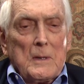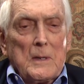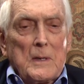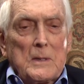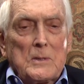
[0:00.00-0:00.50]

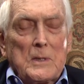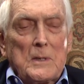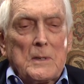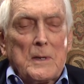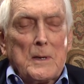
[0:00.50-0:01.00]
and I said
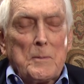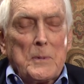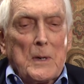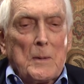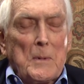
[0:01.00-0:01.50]
to the
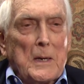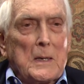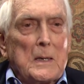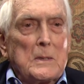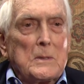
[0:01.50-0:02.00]
umpire, my
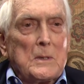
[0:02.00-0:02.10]
guys,